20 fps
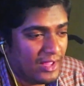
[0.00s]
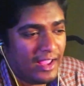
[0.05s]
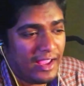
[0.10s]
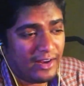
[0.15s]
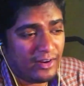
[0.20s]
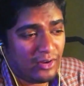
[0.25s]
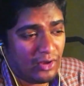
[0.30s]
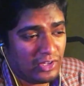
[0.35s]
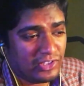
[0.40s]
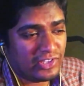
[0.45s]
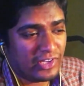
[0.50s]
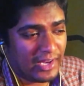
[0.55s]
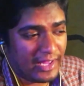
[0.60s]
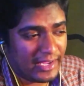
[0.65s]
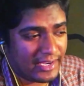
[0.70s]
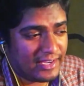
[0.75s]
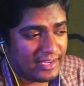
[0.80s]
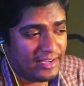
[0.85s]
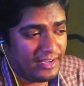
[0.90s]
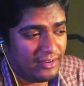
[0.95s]
And also, like,
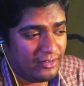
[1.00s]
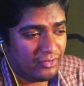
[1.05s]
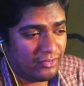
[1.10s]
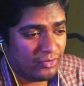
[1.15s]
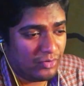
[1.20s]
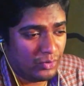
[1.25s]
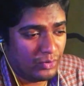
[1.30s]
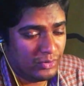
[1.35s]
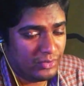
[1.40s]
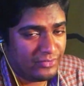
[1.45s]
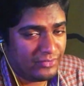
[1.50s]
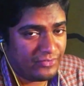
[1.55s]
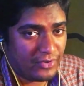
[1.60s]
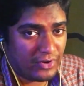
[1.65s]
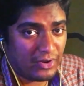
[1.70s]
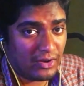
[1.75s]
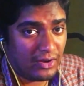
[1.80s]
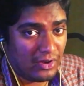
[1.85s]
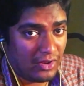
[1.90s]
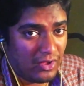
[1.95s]
he ruled for a
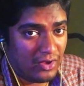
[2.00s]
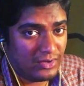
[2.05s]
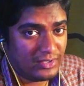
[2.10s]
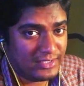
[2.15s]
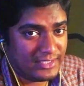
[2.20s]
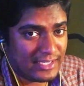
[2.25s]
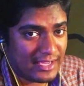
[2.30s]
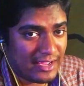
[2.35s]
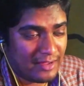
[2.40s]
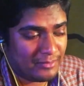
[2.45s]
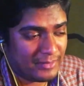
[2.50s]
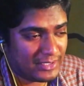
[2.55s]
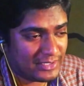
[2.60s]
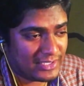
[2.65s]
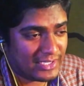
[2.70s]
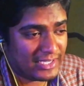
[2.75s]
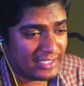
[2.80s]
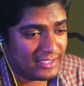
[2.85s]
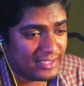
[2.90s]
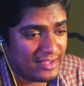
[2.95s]
long time. That's
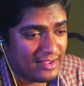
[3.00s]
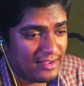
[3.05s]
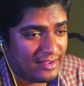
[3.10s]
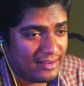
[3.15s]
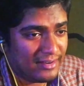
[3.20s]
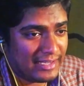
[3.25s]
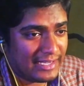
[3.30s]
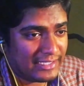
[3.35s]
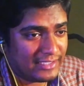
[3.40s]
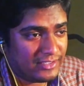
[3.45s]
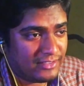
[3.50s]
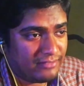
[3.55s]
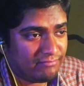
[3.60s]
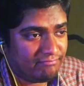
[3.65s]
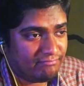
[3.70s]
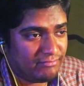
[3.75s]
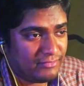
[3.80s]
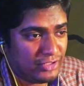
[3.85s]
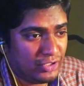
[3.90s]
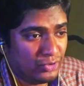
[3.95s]
like
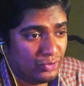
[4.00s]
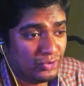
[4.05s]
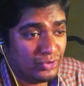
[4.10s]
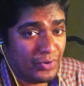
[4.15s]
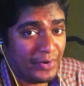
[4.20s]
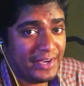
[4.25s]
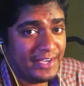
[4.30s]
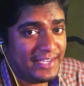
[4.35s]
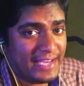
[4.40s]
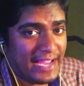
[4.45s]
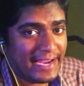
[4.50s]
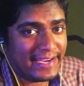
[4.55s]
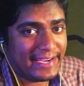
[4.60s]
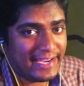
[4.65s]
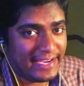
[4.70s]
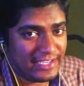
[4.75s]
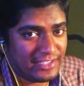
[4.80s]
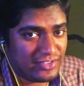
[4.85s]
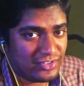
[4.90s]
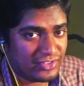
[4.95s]
2-3
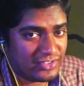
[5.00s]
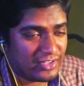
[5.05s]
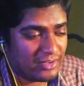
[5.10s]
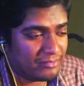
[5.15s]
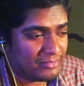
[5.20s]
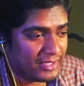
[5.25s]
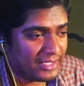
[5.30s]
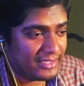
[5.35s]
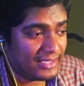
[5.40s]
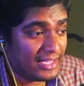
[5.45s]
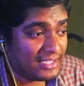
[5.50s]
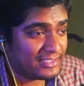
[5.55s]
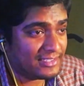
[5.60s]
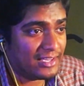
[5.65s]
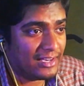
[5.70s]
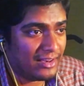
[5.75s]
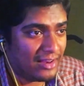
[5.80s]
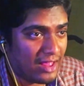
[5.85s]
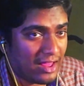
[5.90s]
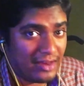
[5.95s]
decades or something. That's a
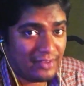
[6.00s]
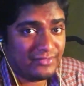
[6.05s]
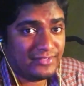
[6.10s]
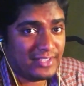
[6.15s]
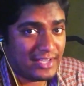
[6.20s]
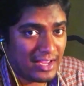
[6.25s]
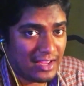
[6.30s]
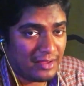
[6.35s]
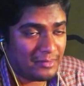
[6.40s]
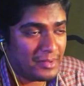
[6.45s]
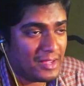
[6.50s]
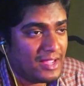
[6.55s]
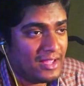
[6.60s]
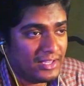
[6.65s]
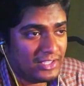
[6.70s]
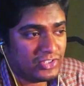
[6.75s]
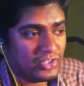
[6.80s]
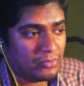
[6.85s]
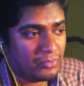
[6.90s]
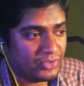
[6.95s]
lot of time.
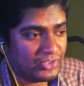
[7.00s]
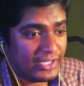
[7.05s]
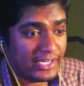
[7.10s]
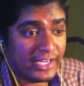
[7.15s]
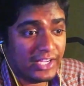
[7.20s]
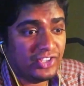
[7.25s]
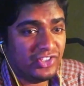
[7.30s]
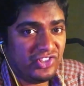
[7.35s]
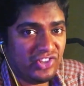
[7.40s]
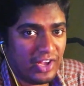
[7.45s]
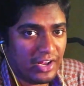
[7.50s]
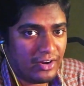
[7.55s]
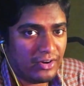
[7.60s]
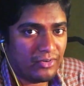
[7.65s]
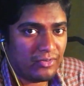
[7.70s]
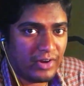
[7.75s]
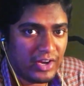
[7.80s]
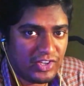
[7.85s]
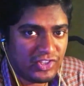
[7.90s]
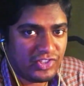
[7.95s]
That's almost like a
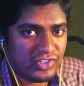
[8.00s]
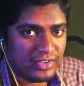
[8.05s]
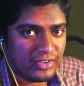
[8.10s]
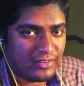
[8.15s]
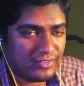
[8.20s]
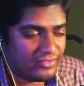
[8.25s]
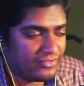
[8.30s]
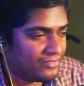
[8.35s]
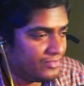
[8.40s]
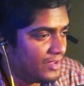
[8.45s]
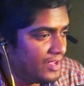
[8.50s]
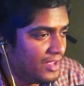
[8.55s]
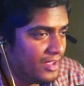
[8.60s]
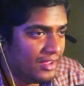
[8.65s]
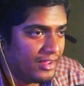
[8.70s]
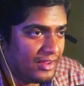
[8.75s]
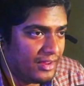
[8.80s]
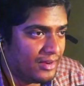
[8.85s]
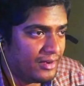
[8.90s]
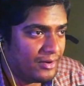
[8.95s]
generation of
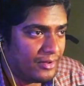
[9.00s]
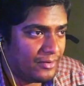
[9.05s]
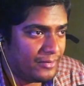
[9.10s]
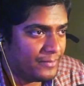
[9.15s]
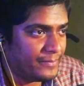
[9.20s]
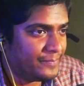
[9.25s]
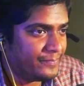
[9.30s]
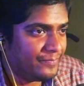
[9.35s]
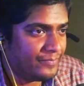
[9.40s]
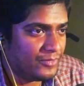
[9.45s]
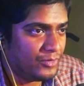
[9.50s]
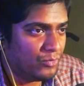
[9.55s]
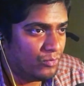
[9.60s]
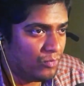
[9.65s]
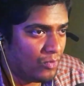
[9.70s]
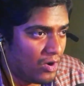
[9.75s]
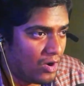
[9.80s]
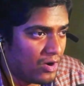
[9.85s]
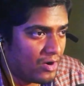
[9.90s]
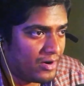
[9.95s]

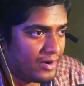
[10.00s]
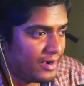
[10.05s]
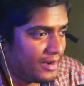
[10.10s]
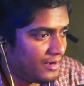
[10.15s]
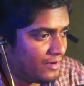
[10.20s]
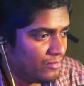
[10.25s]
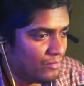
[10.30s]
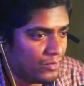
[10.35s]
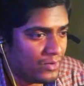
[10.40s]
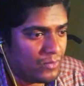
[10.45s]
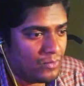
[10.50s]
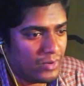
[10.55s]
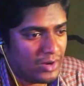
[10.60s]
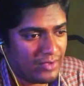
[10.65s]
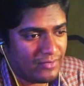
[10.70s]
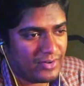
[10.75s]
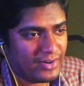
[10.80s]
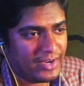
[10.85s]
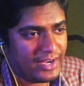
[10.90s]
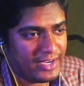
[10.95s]
war and
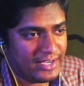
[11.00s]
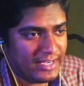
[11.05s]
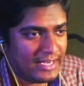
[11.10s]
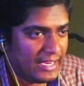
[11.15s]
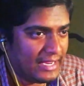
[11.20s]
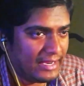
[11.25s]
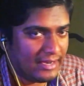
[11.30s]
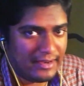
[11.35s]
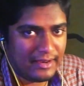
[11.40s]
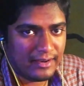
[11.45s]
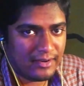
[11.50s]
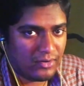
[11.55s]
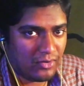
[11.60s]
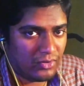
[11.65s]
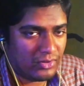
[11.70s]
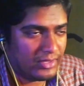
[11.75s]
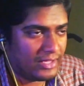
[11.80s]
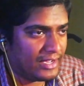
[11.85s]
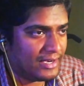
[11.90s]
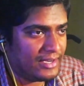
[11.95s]
whatever he did and
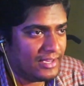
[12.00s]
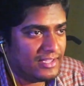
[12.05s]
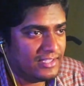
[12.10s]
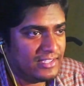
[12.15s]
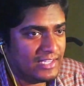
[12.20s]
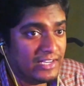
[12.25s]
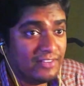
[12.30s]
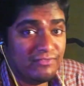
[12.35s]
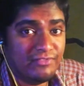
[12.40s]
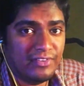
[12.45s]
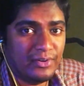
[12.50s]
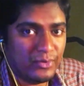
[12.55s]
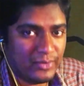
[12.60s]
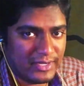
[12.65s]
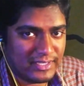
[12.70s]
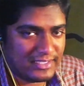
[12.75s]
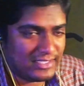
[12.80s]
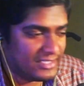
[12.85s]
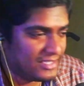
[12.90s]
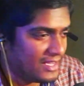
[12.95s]
all that, his
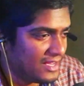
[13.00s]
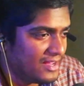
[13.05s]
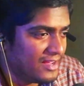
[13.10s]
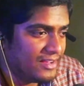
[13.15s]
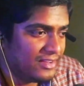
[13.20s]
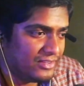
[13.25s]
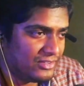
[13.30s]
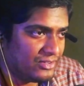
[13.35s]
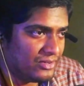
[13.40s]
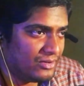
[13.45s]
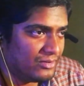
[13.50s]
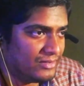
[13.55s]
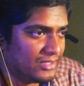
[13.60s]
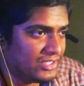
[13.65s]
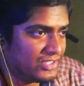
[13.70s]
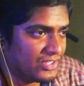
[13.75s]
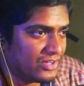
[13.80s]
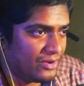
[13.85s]
influence. So let's go.